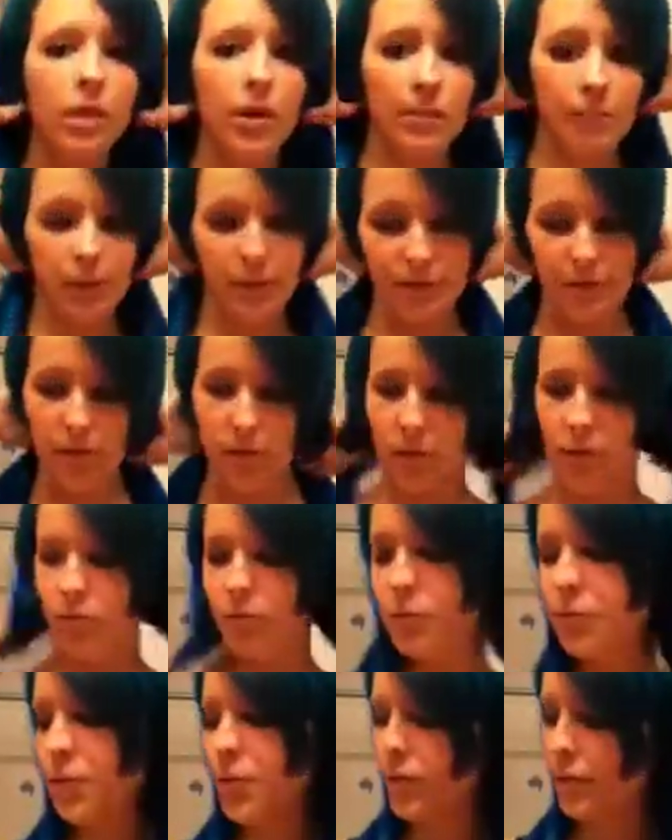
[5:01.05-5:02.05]
But if you want
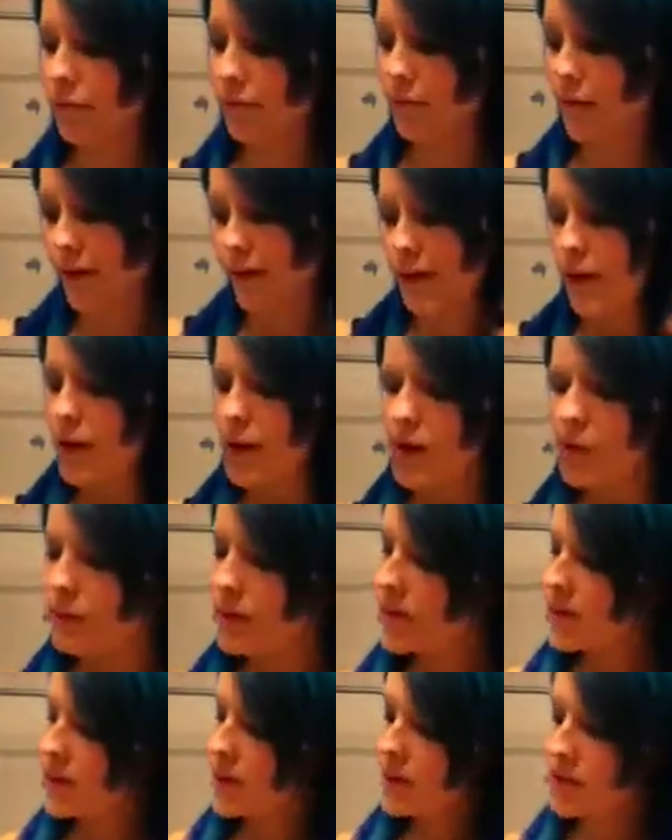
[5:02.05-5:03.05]
them removed,
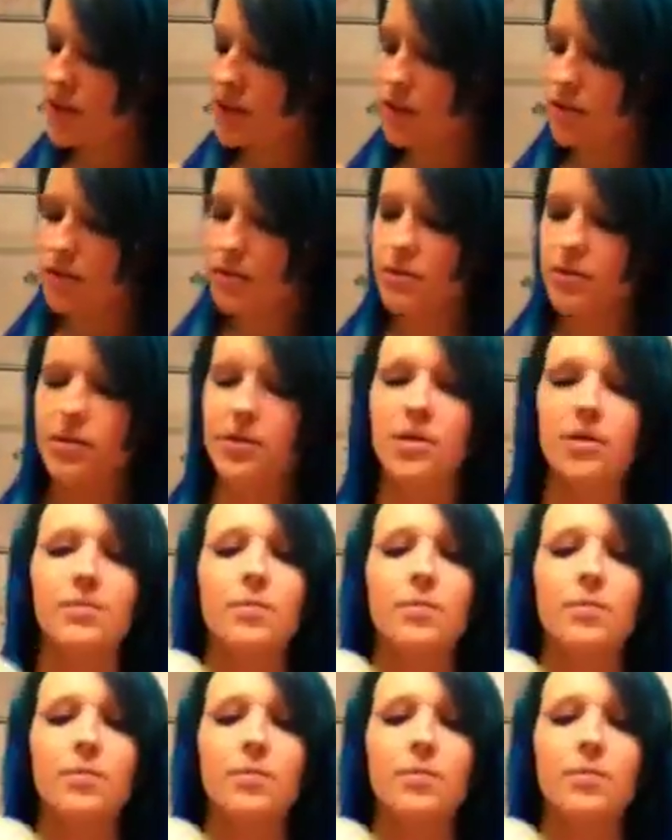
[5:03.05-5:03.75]
best thing to use is